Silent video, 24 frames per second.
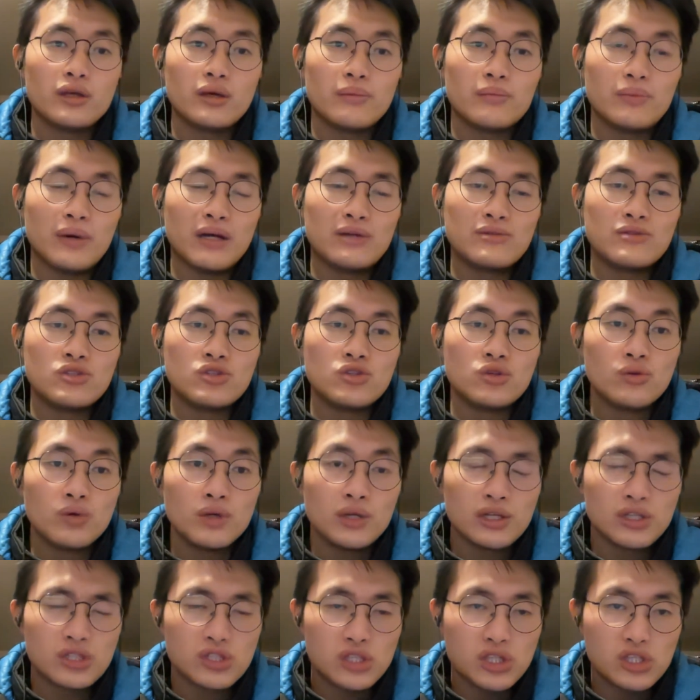By
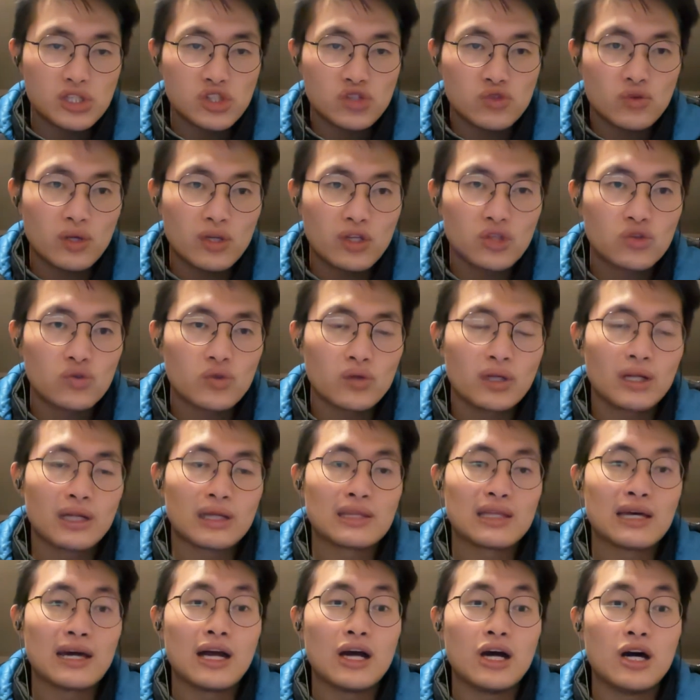doing the strength training,
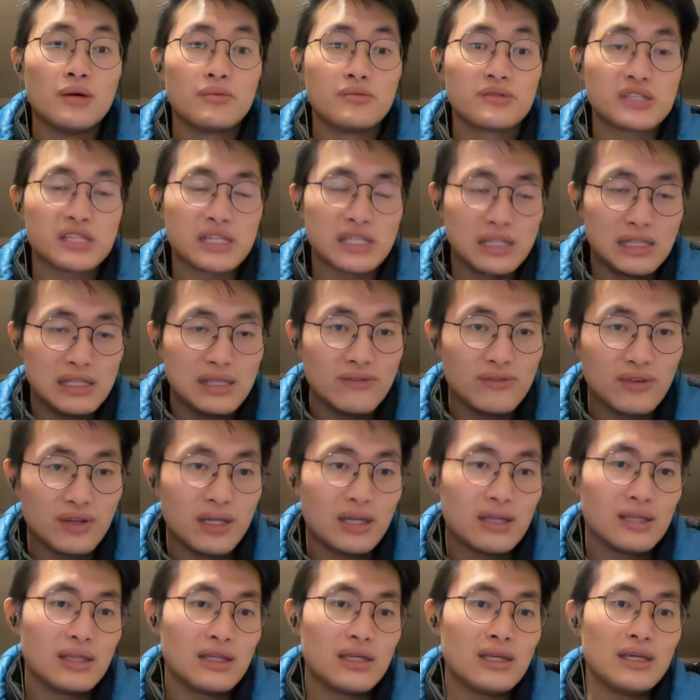that helps
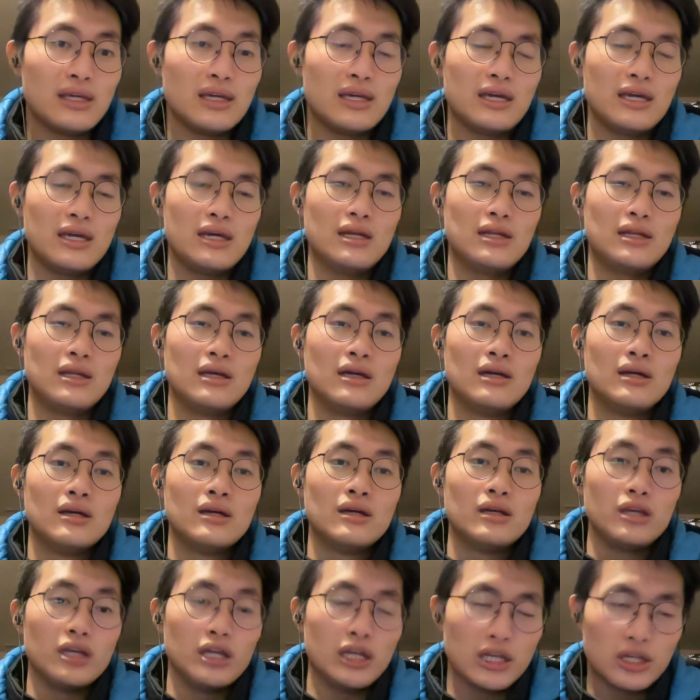significantly in
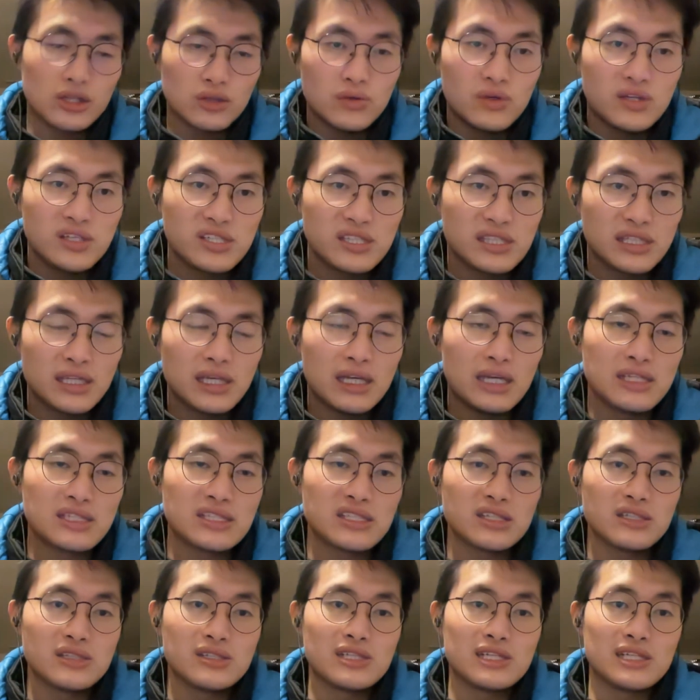increasing the
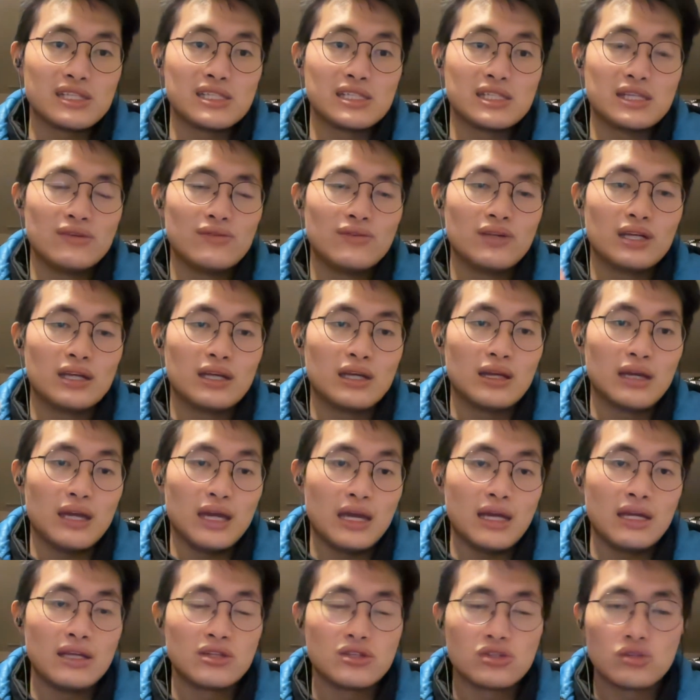insulin sensitivity.
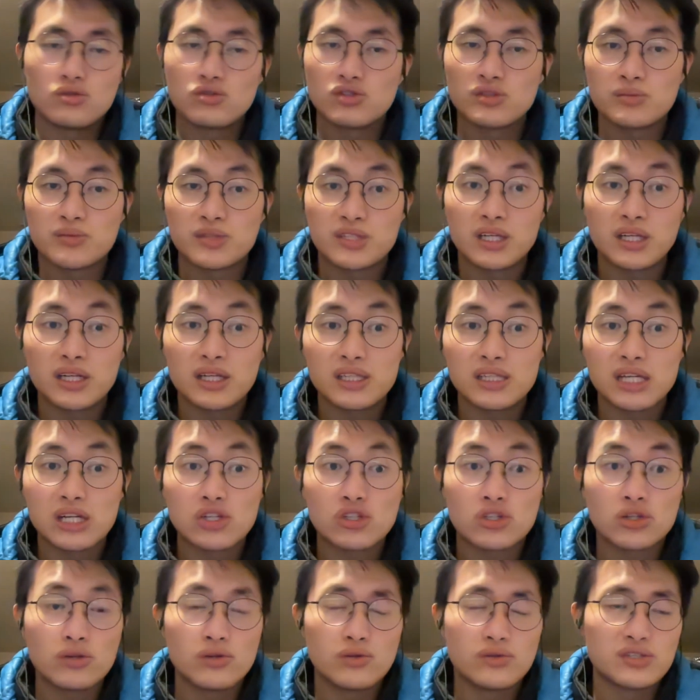And there's some studies that
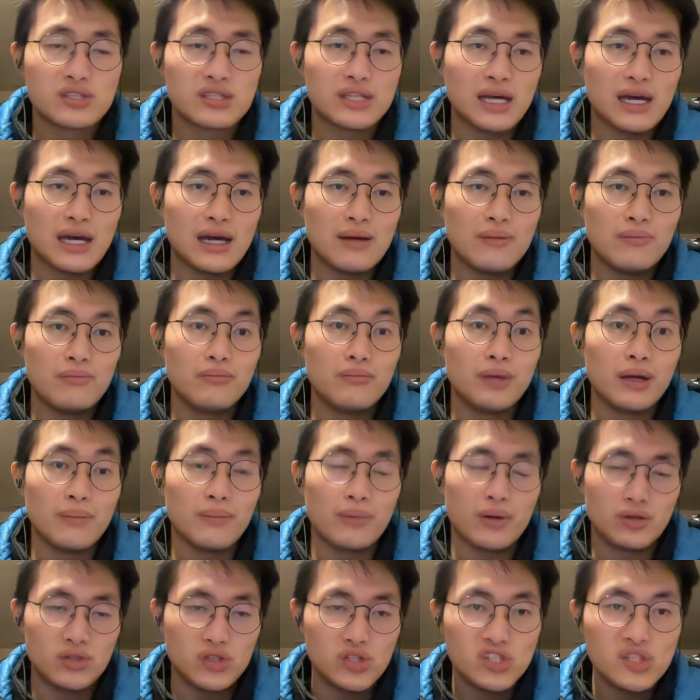shows that by
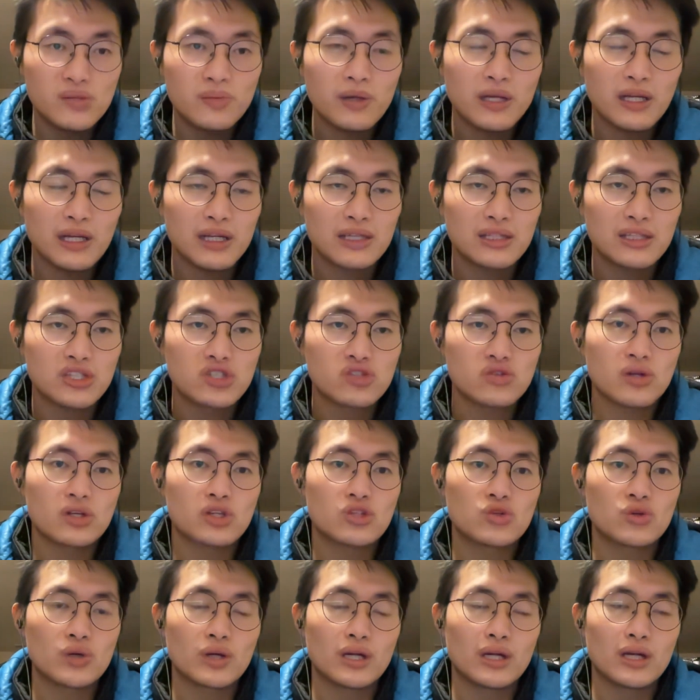participating in the strength
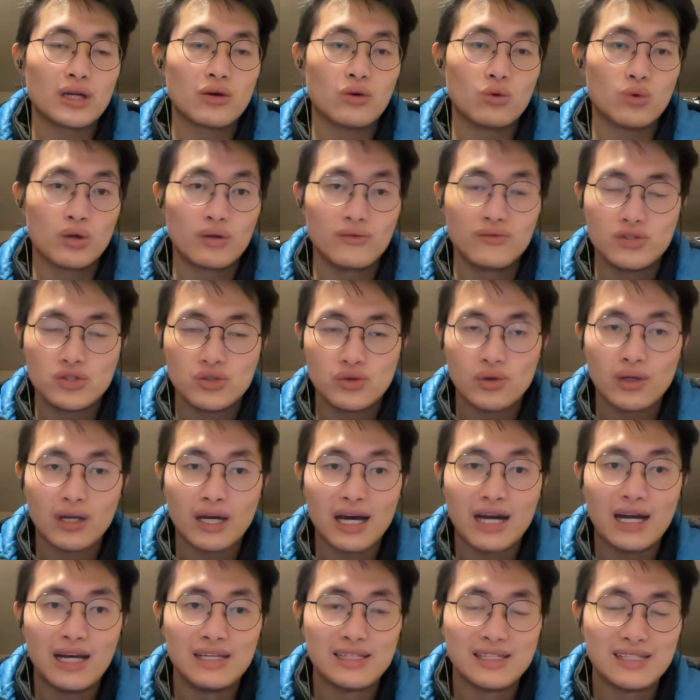training or even doing
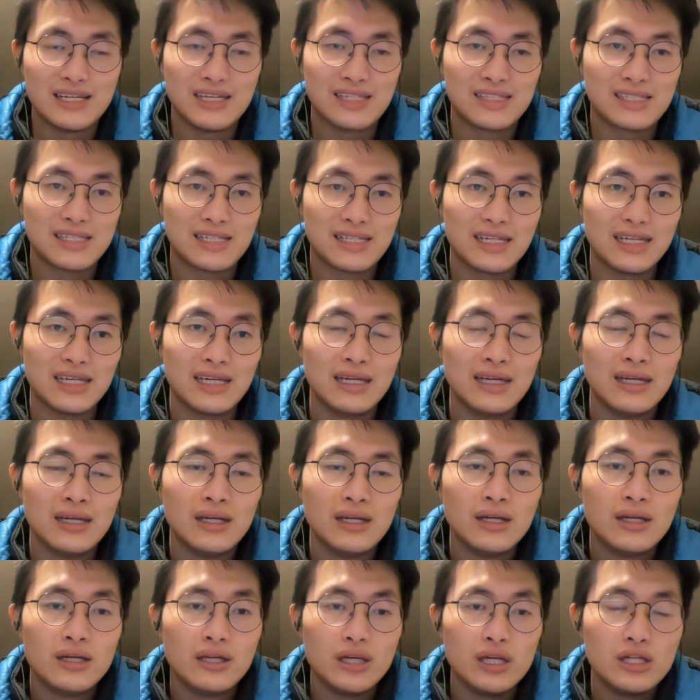high intensity
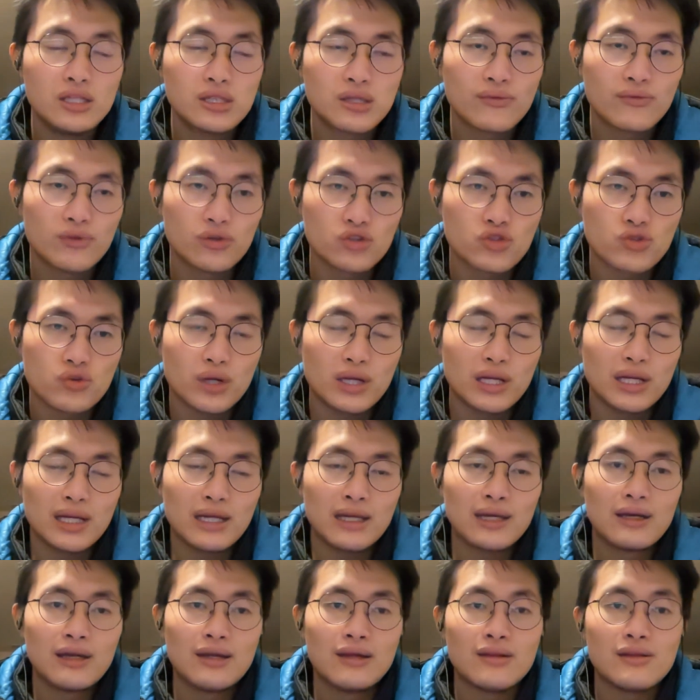interval training,
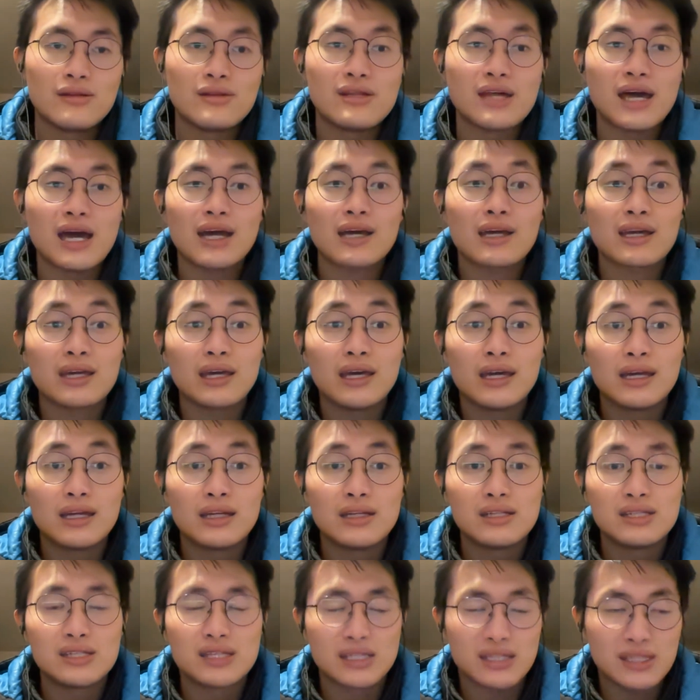that can
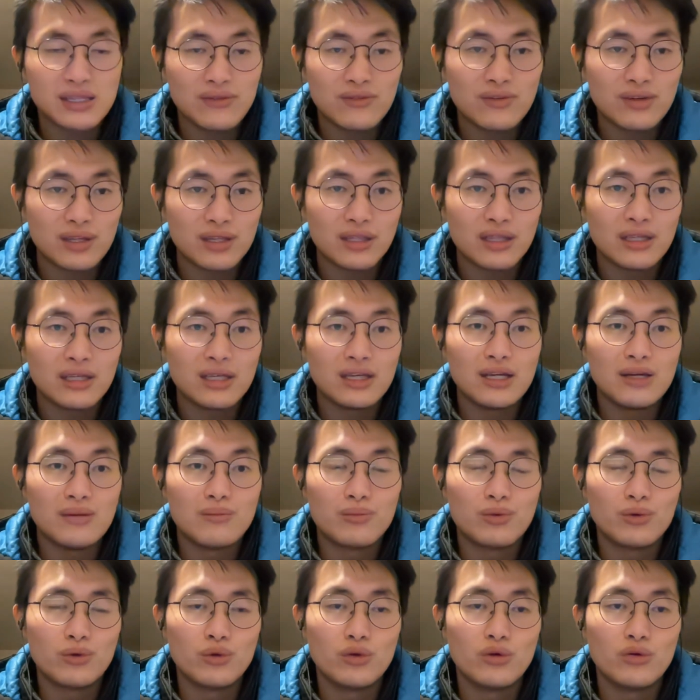significantly
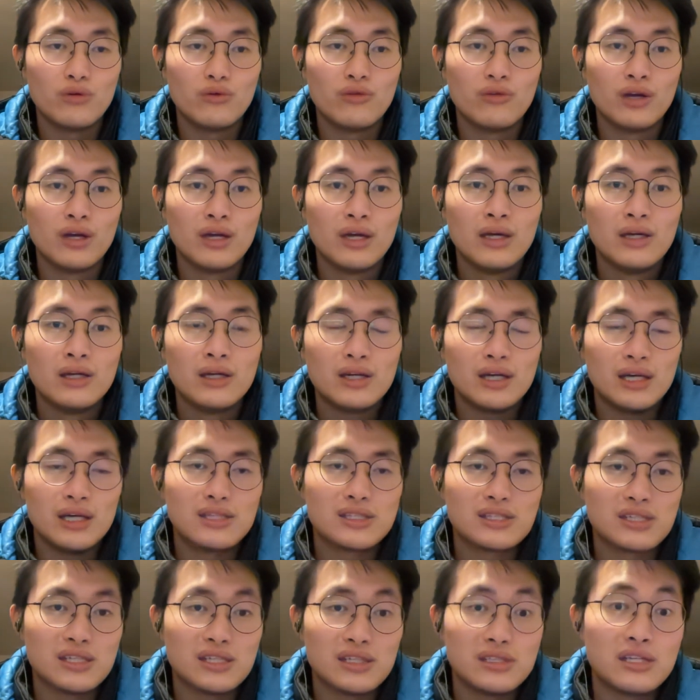improve
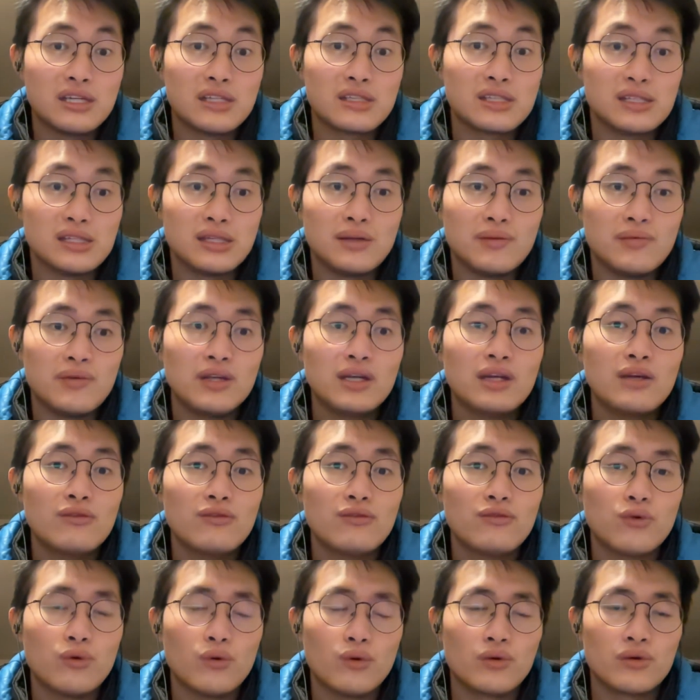insulin sensitivity
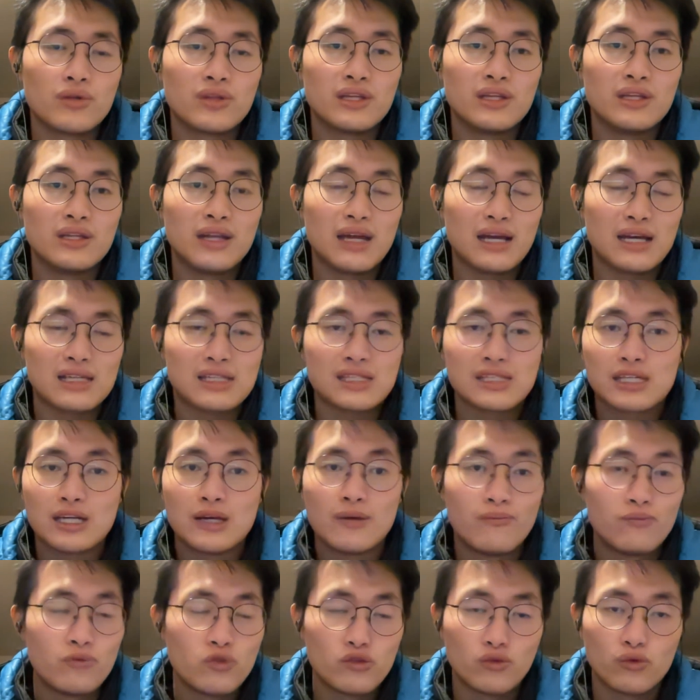for the next
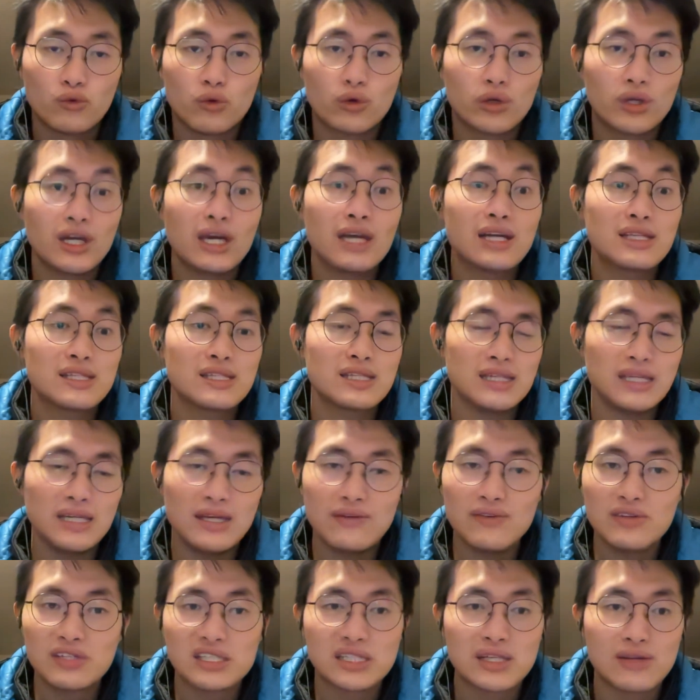48 to
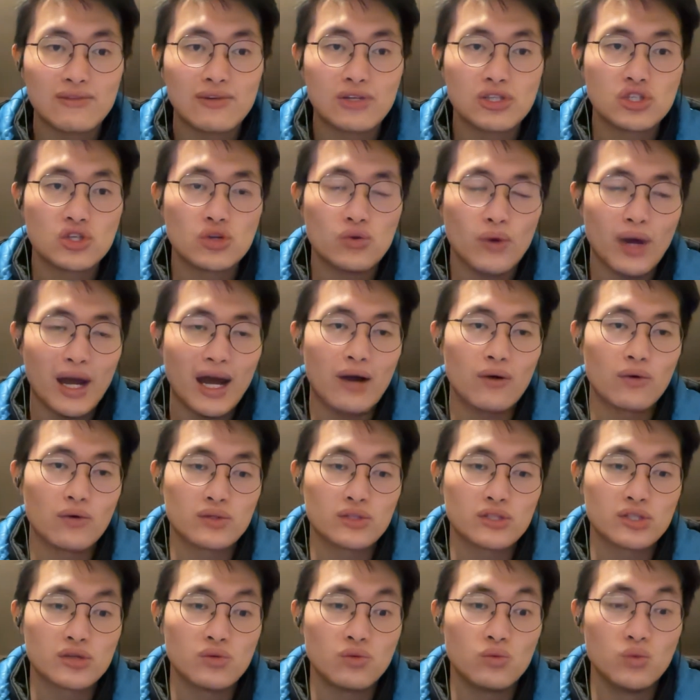even 72
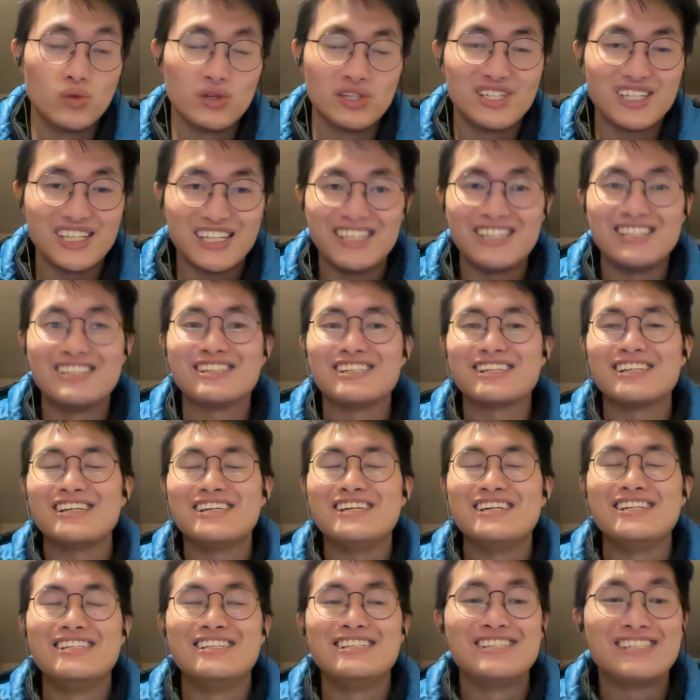hours, which is
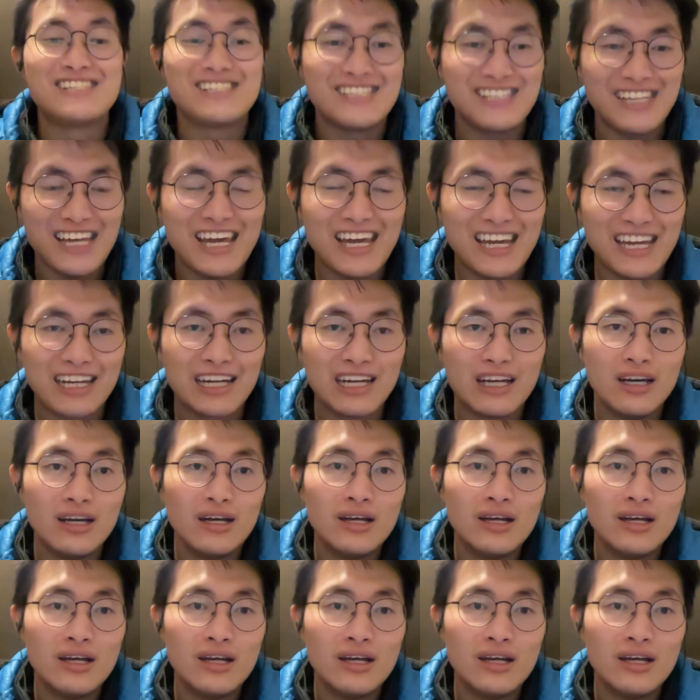insane.